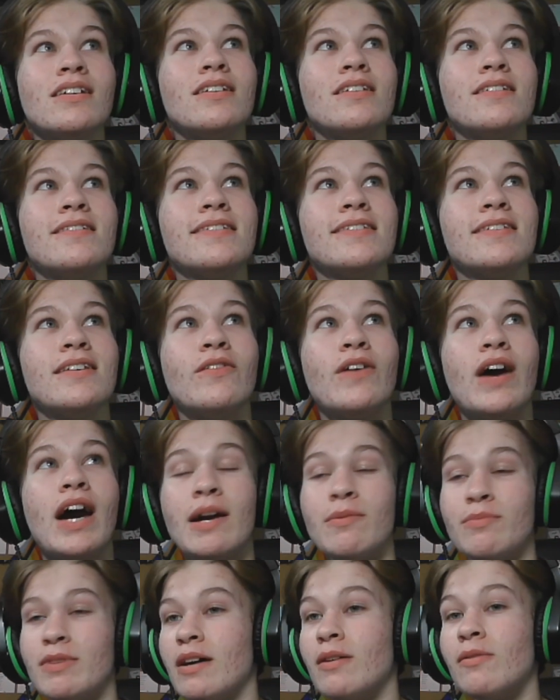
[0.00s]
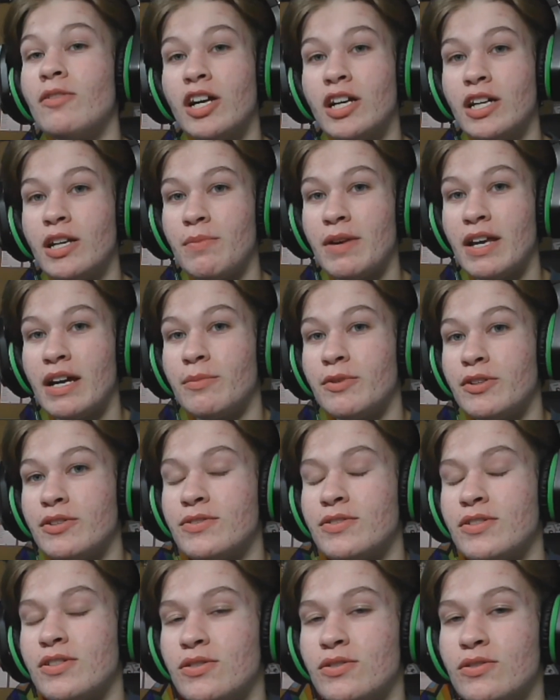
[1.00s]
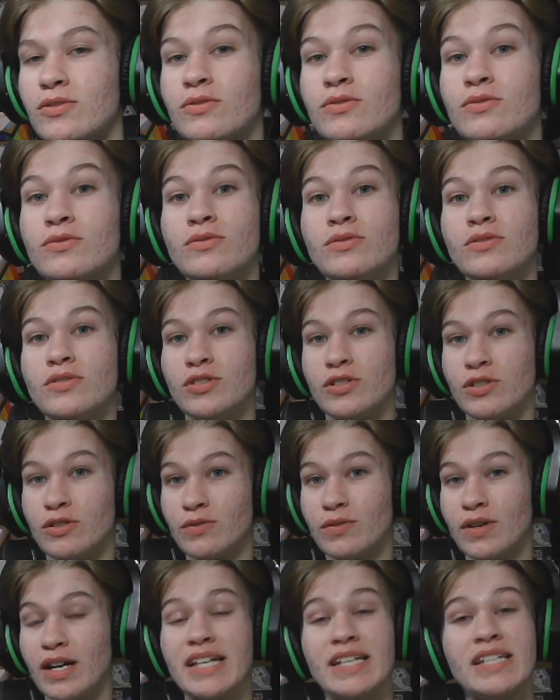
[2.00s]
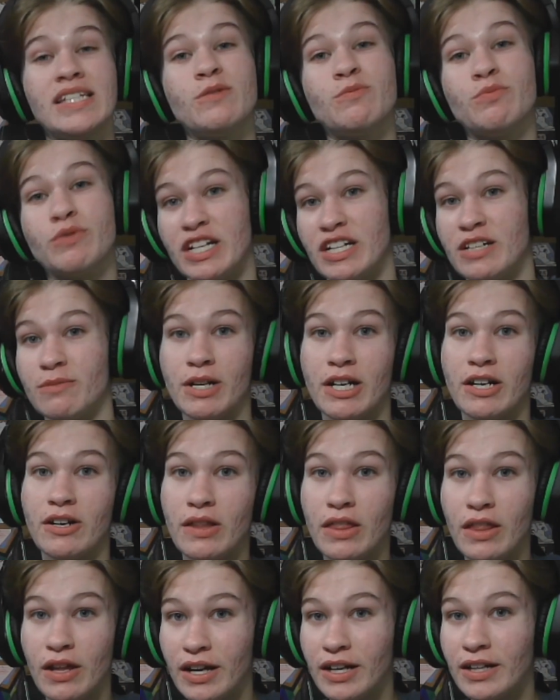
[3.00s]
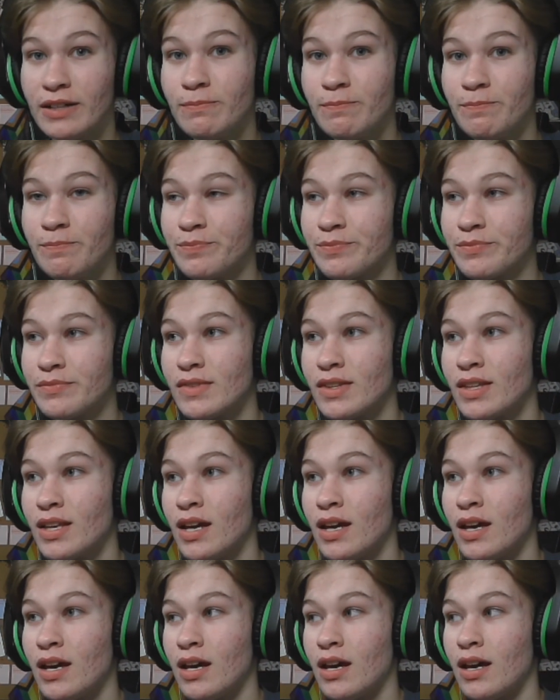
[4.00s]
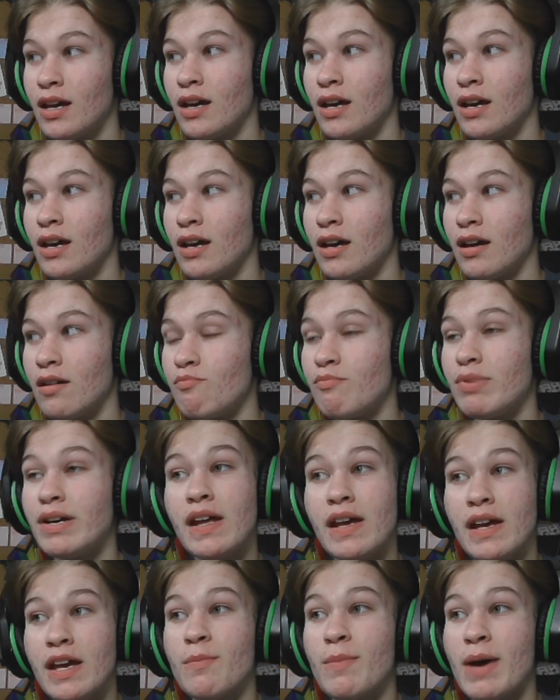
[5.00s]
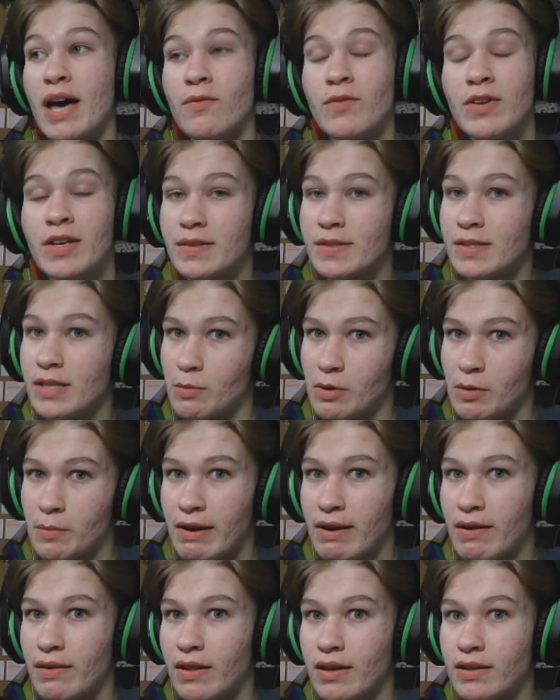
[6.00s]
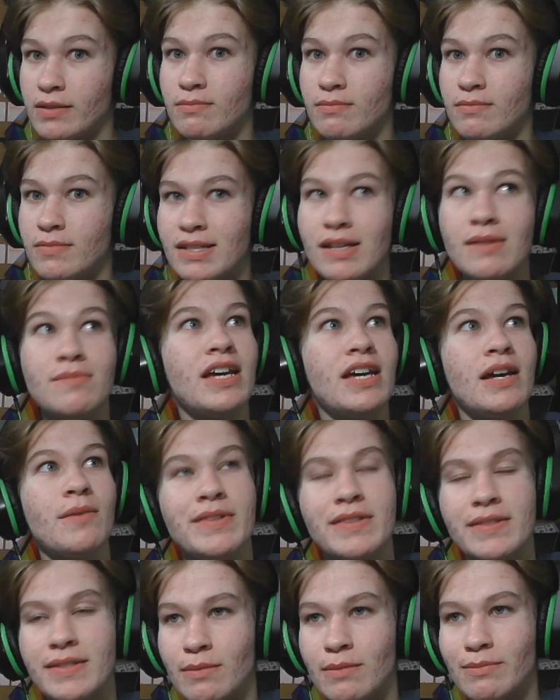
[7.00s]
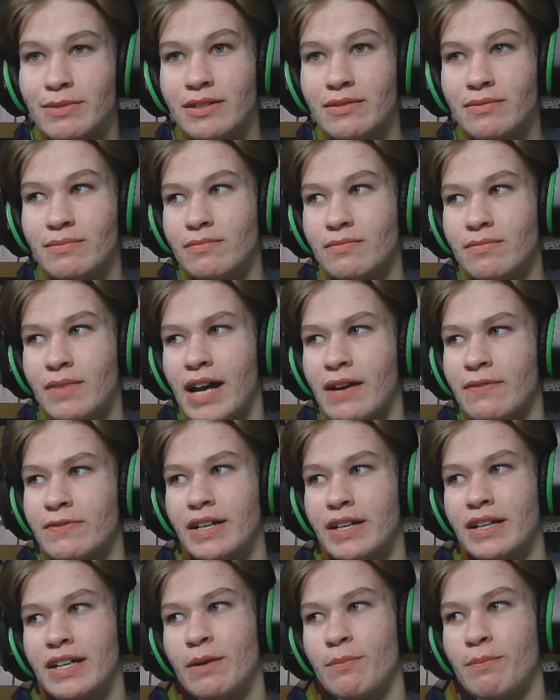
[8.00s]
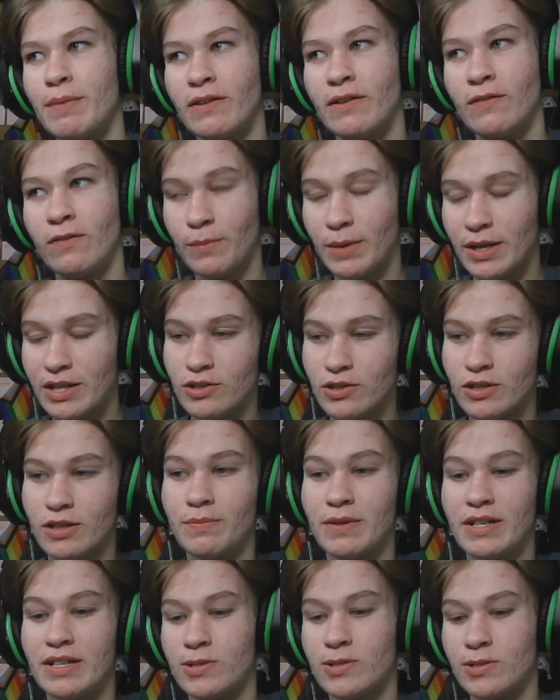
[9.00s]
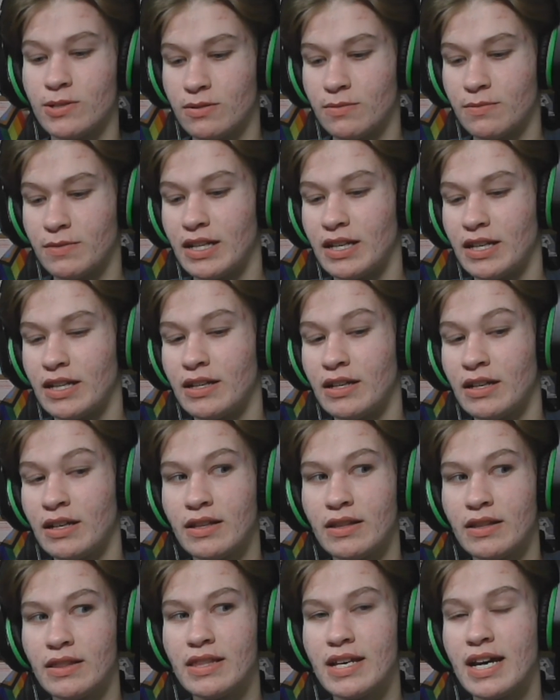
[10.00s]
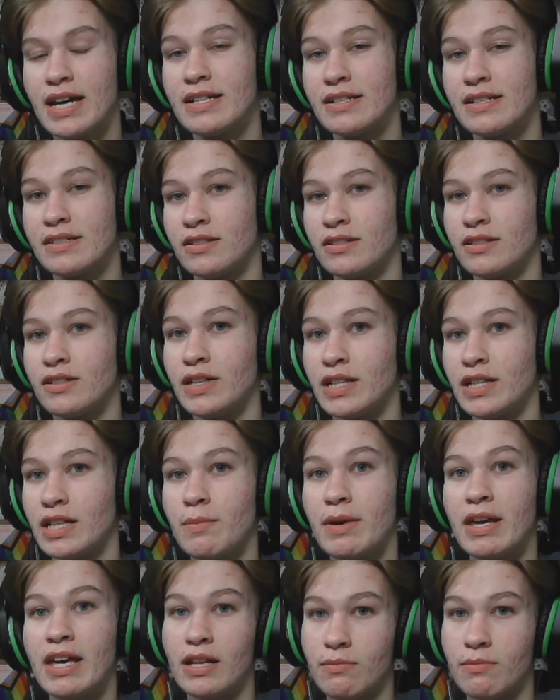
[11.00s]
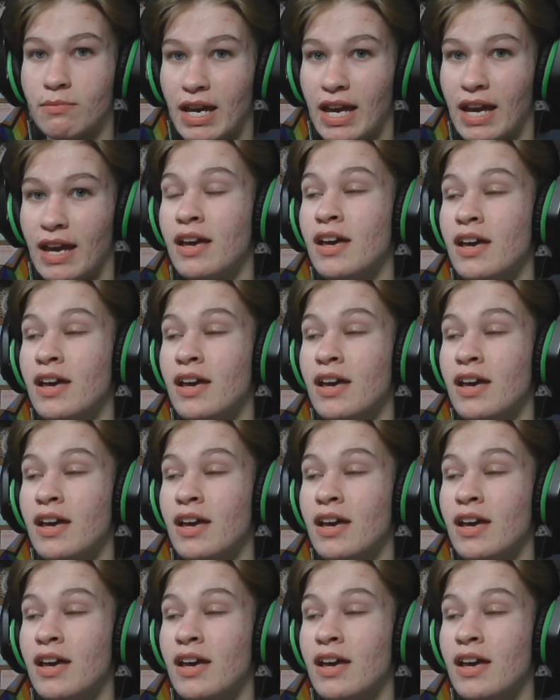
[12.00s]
So I'm not going to be able to do a spring marathon. But I am having a summer marathon sometime in summer after I get back from my trip in Germany. That is going to be in May.